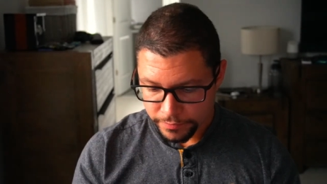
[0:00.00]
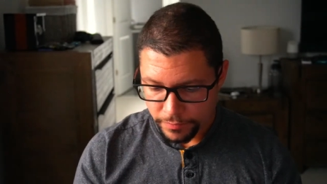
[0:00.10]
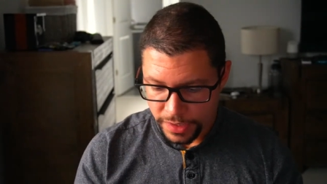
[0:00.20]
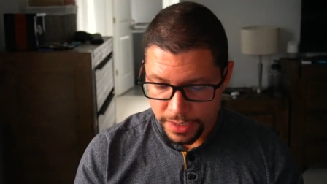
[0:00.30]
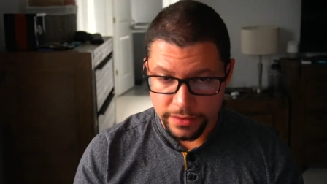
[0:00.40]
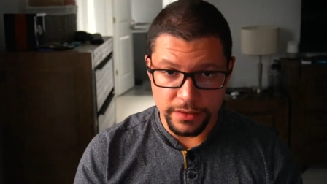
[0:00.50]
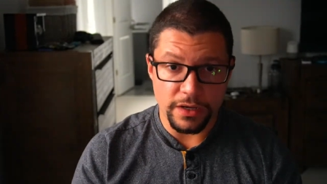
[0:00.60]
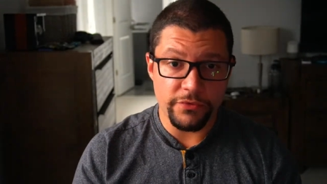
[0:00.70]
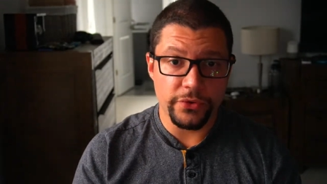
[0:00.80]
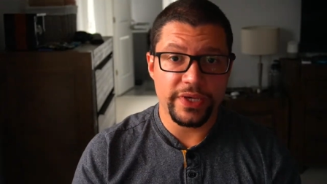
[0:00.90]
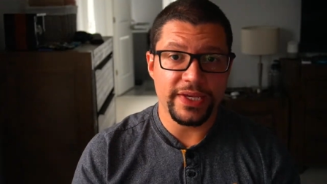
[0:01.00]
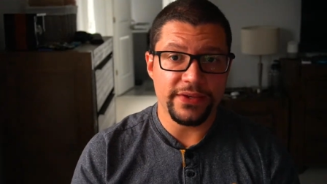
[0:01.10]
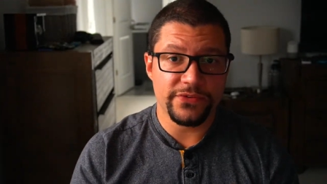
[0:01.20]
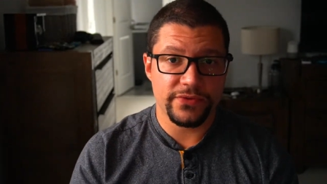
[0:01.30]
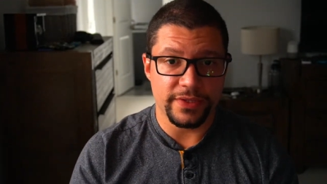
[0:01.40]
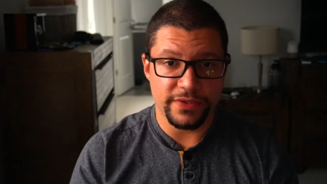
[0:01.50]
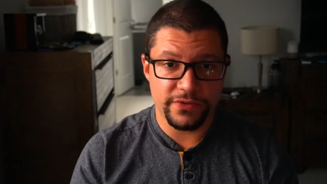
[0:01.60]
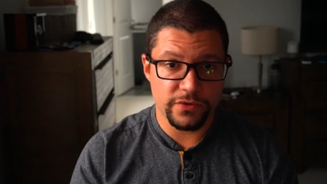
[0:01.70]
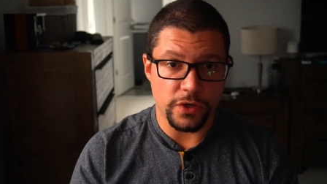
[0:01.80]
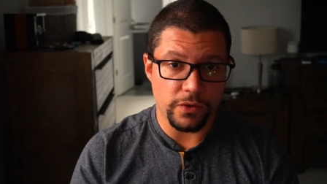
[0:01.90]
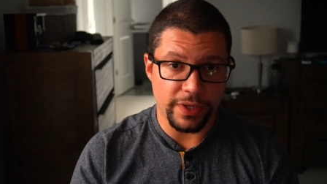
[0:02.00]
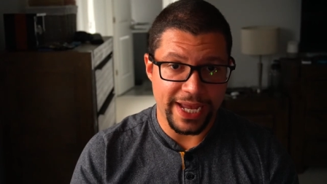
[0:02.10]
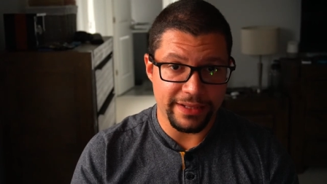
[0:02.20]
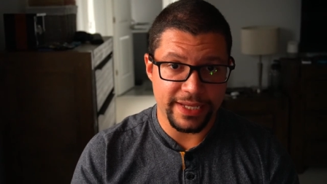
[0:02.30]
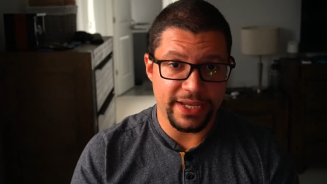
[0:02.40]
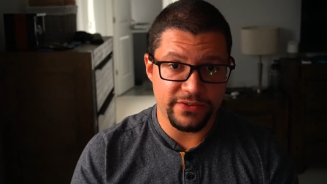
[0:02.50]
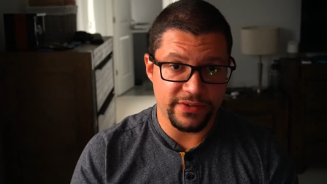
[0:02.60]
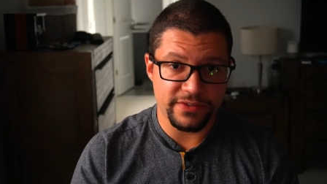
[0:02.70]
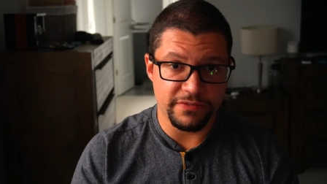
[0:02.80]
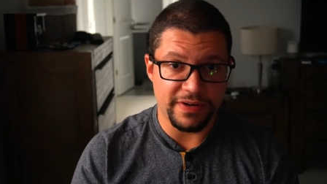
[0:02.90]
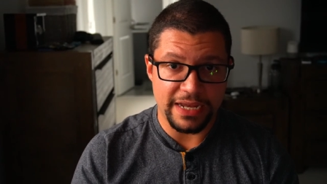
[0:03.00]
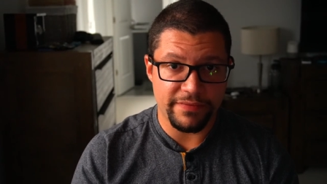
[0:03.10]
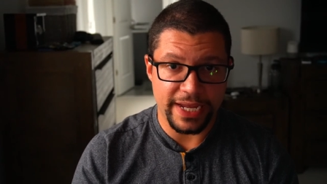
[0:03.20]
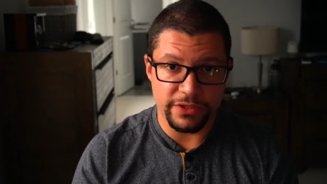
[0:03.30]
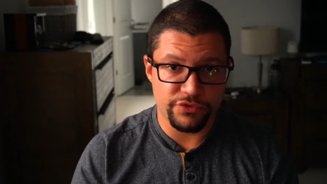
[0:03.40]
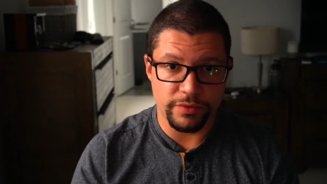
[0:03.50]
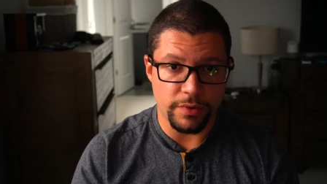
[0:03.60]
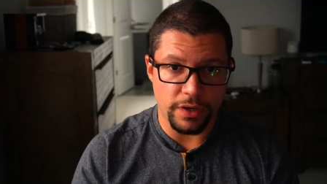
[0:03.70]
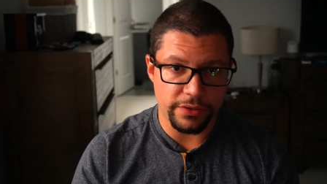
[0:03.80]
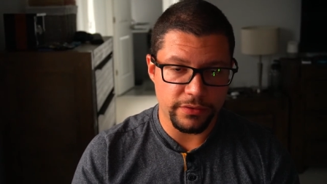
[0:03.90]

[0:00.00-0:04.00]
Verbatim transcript: the NovelKeys, this is called NK65 entry model.